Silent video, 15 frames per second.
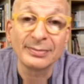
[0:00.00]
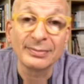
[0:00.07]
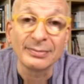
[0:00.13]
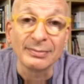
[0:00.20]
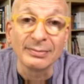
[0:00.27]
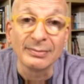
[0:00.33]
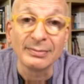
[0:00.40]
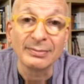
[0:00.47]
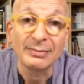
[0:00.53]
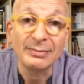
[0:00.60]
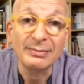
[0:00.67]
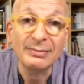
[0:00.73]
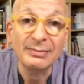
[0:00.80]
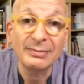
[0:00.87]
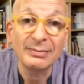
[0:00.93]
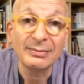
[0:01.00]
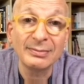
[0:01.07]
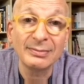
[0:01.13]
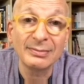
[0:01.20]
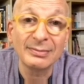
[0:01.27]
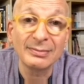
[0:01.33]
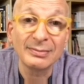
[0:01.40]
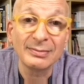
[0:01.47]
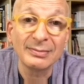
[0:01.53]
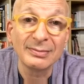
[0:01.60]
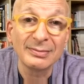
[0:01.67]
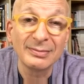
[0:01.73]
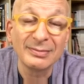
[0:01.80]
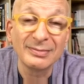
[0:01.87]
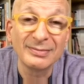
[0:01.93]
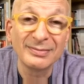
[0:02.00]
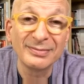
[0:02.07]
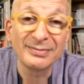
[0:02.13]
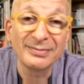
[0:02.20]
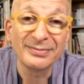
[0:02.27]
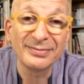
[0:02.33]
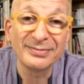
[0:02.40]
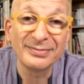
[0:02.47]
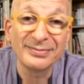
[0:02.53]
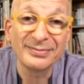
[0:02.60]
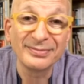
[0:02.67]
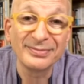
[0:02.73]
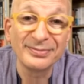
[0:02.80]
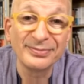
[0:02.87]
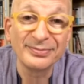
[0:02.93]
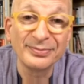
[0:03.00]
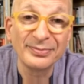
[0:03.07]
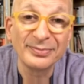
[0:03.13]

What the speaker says: No words are spoken by the person on screen.